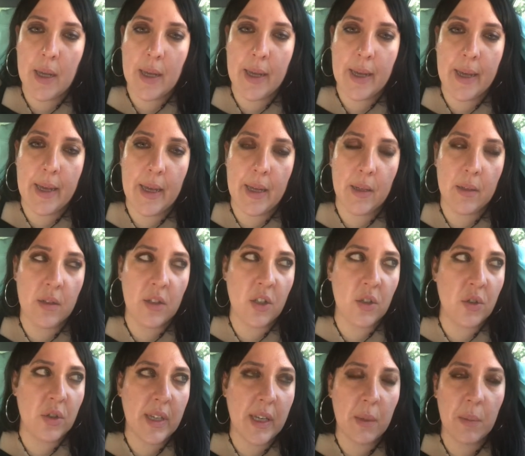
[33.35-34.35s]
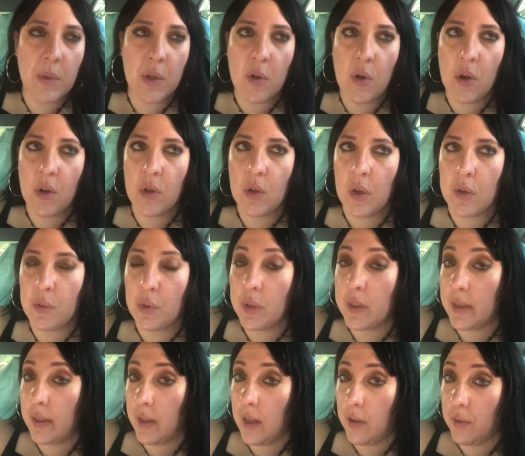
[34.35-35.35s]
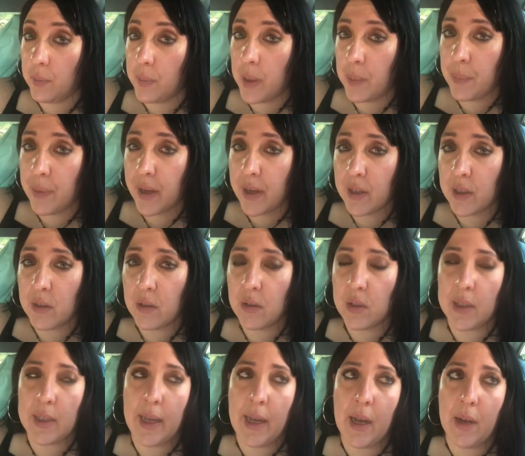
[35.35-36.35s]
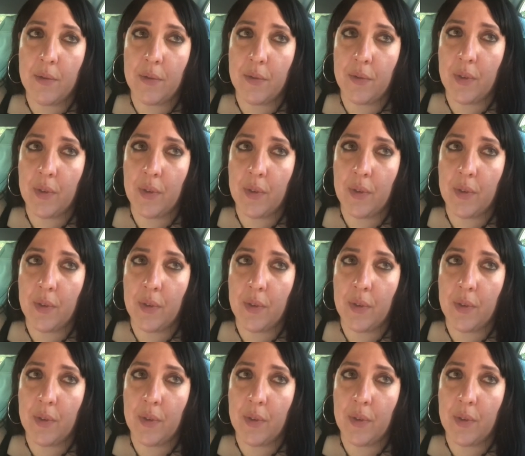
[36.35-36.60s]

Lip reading: And don't take me wrong, I really love my parents and I have